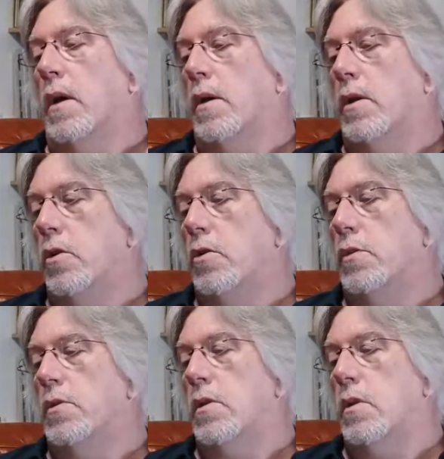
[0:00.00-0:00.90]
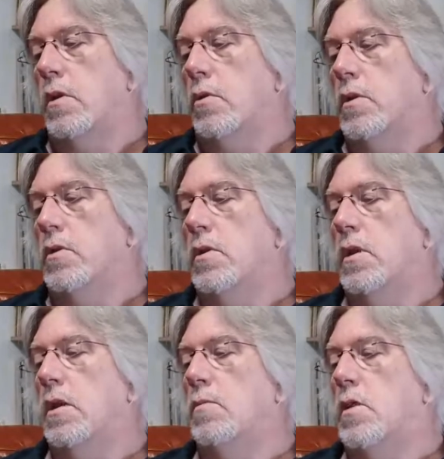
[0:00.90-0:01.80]
Heroine's
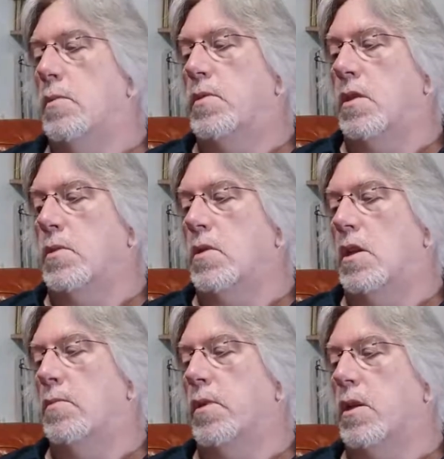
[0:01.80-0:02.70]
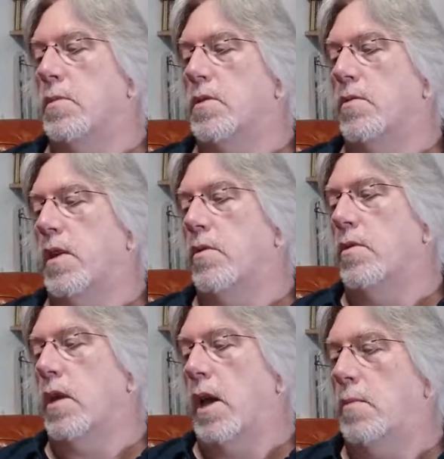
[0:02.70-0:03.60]
Theme, Deep Summer Sleep, A Glimpse of
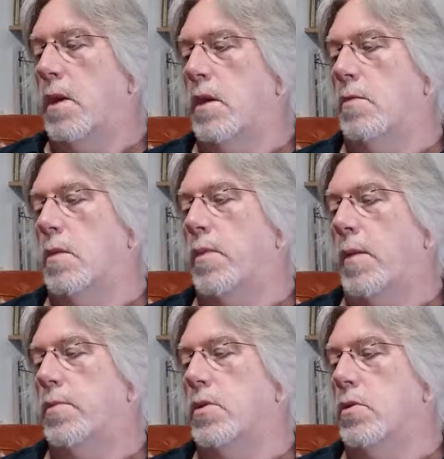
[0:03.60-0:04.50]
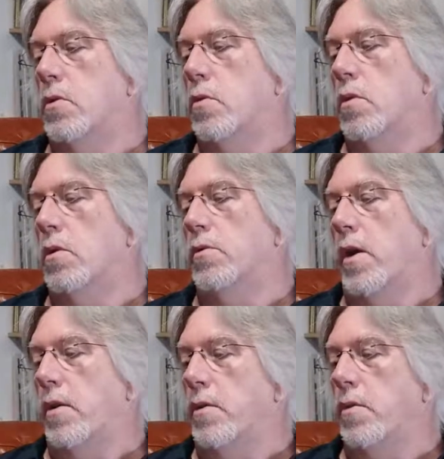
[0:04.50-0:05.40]
Heaven, The Hangman and the Papist, New World,
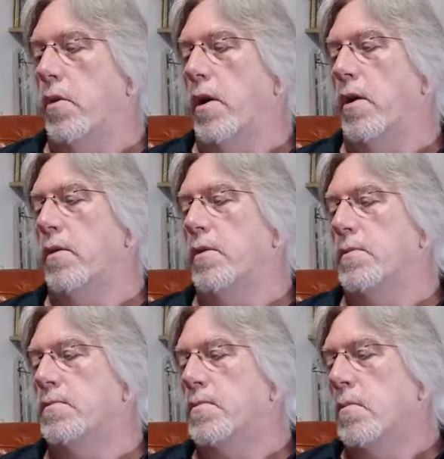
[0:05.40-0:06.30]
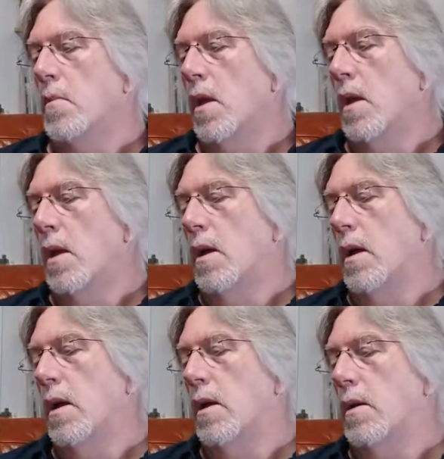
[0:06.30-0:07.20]
Round and Round,
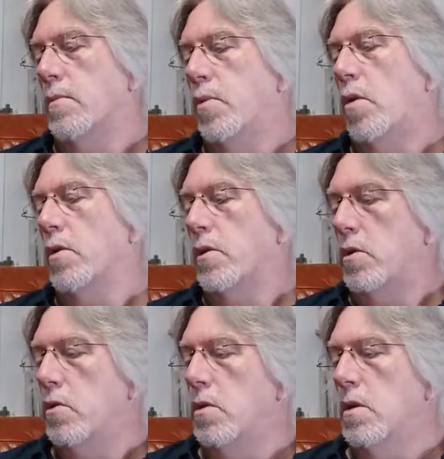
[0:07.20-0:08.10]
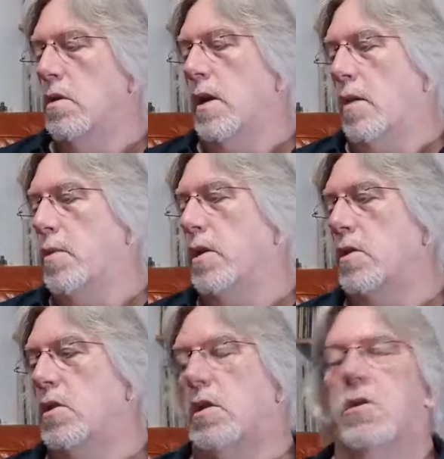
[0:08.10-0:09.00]
Part of the Union, Down by the
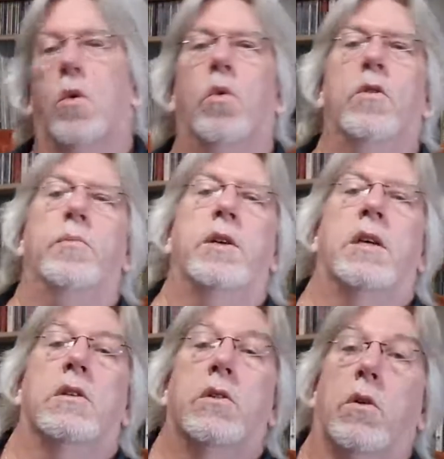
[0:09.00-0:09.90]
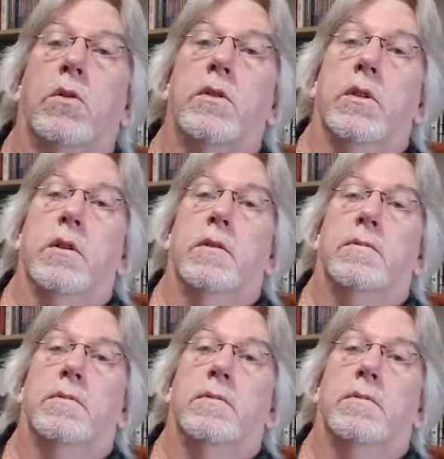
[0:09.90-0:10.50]
Sea. So all the big hits are on here.